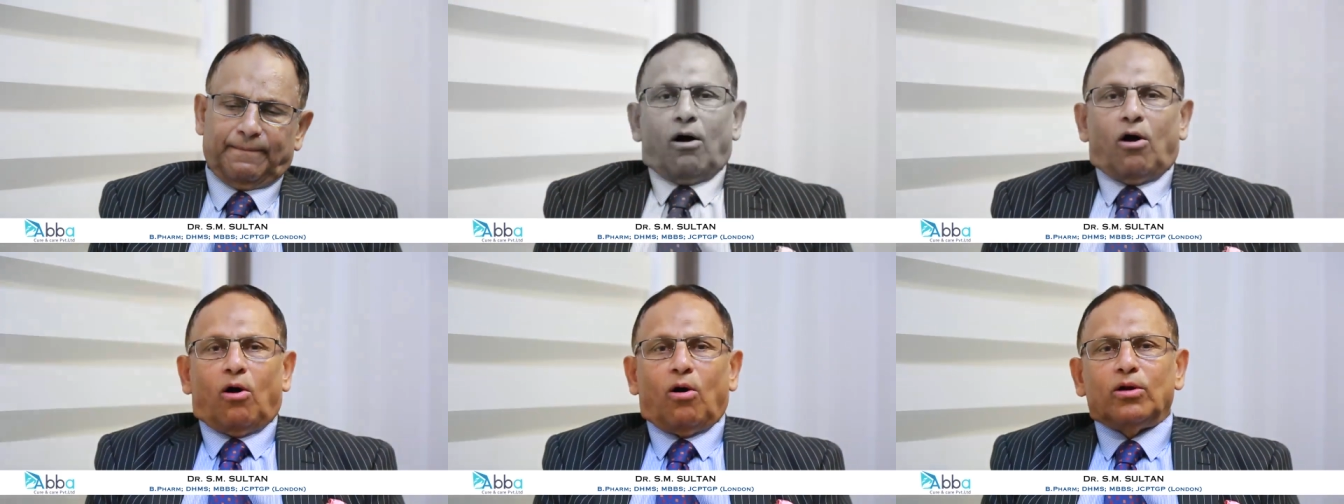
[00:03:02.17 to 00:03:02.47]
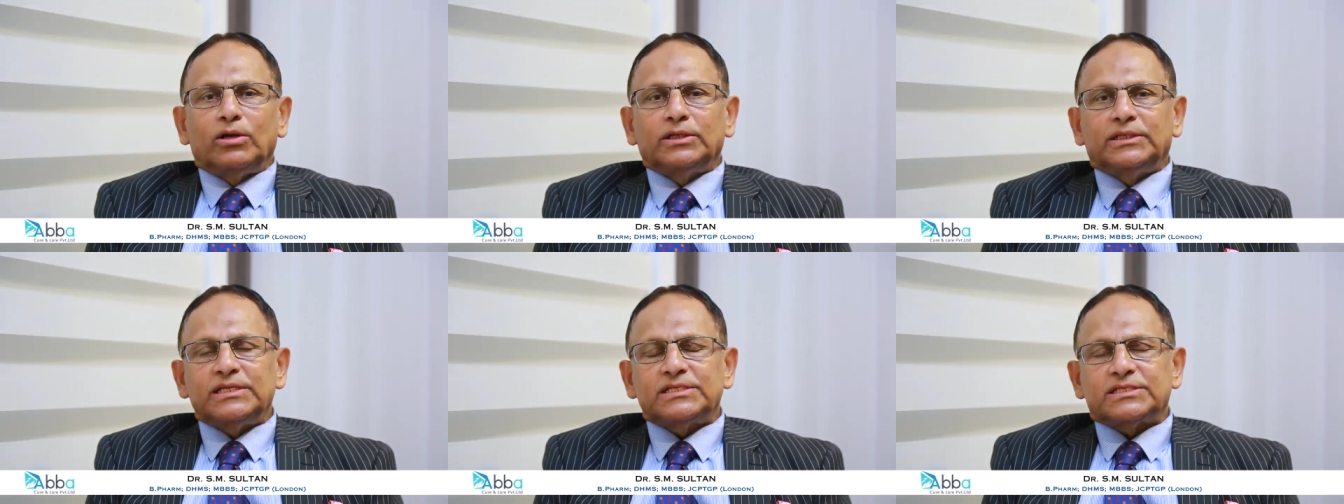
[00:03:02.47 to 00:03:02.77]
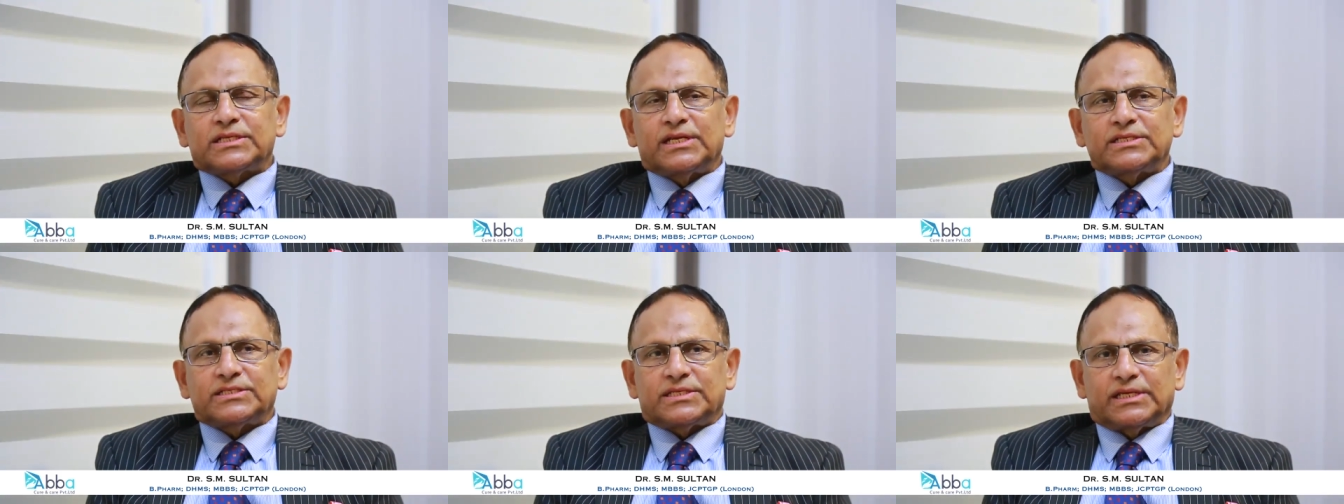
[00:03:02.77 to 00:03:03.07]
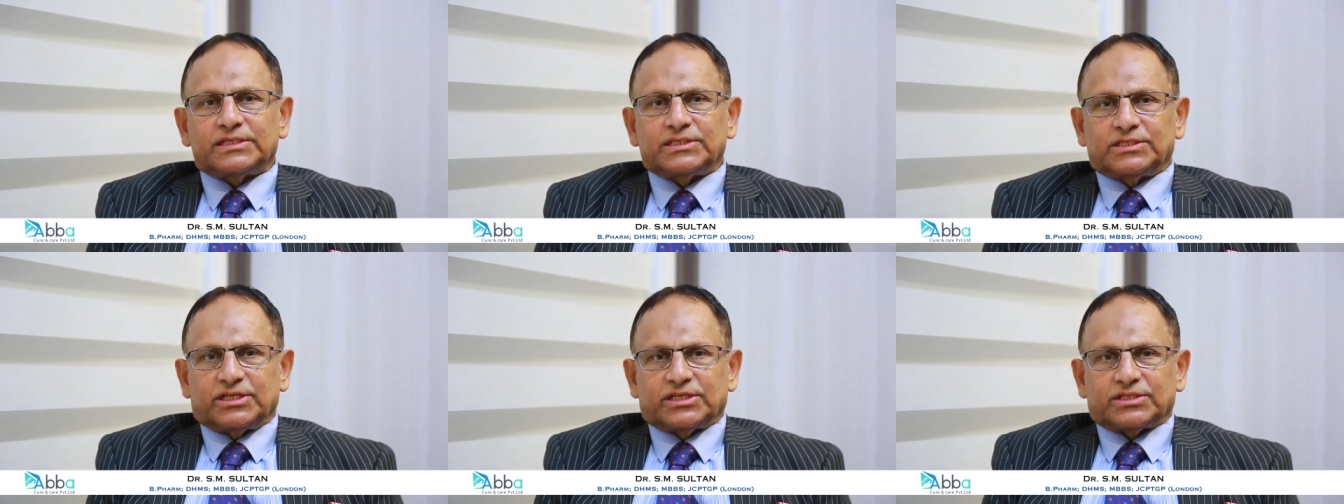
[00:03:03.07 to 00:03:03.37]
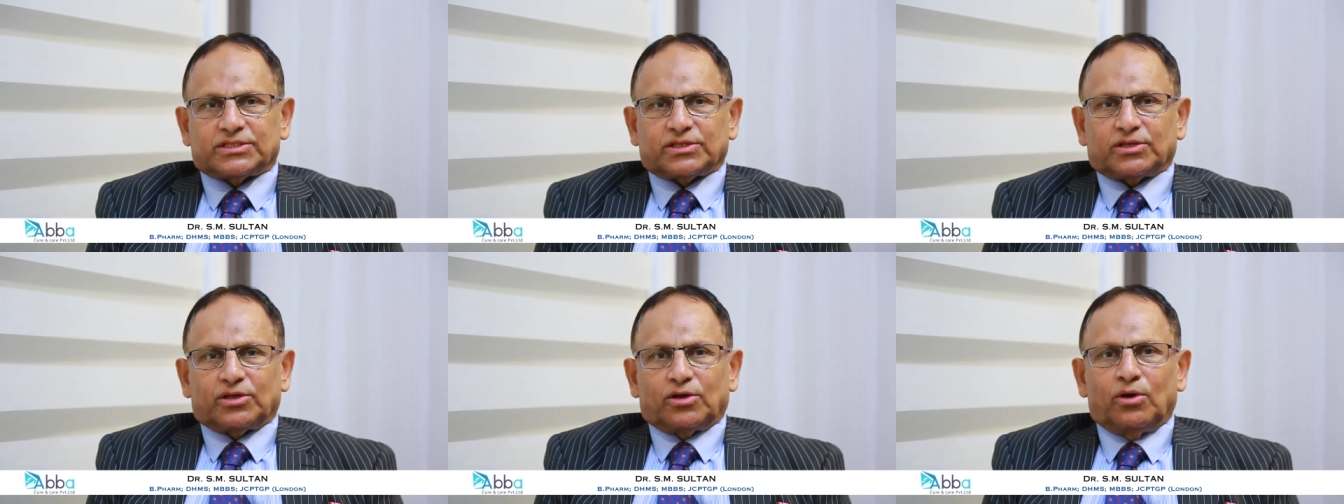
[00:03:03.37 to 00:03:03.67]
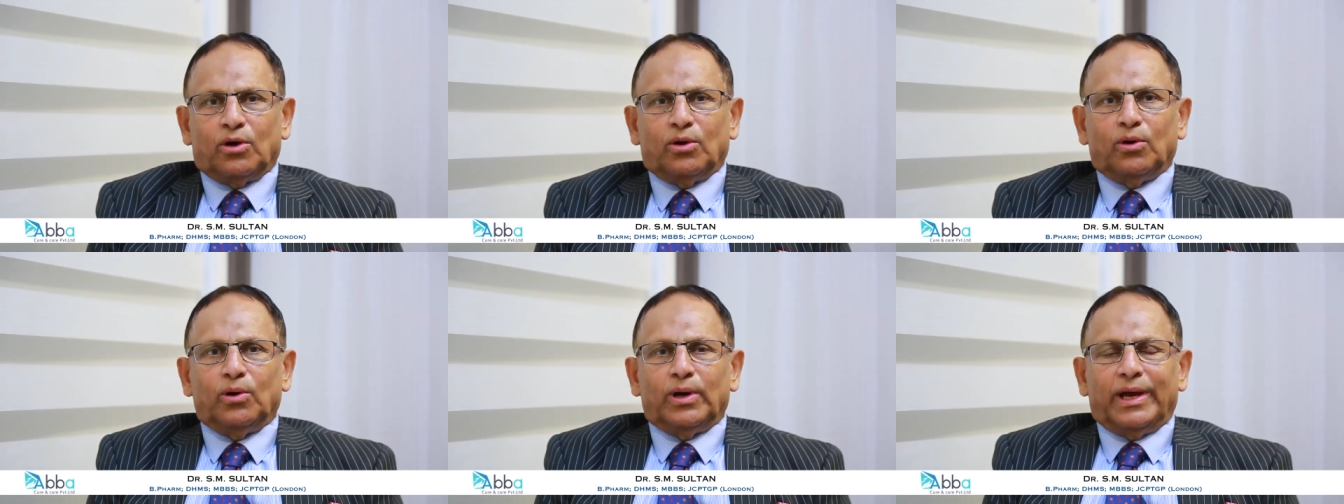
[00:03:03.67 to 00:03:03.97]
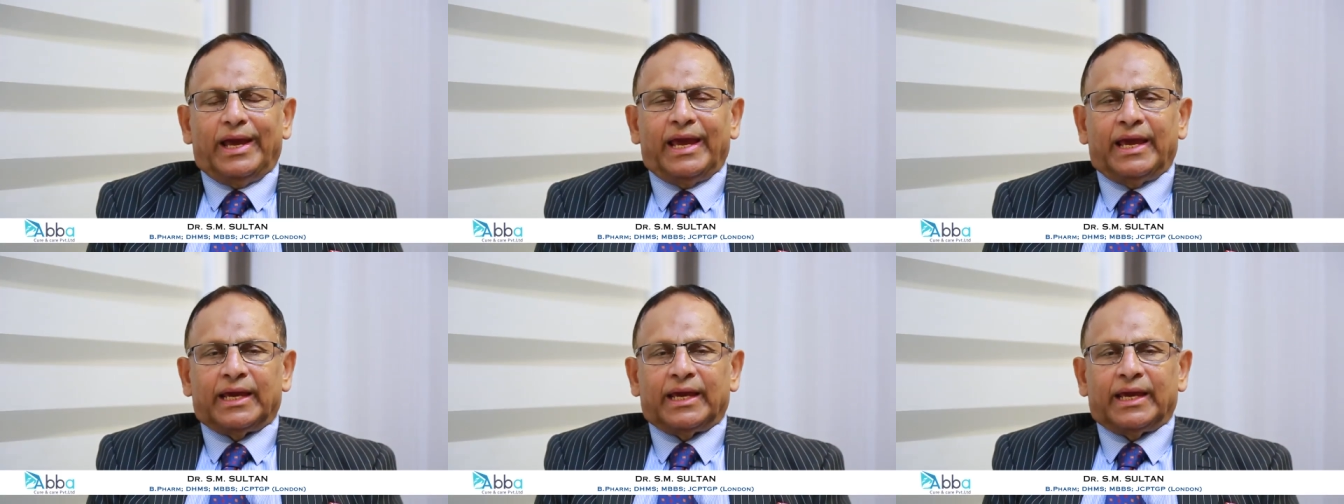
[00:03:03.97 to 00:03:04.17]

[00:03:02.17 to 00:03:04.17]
All these researches go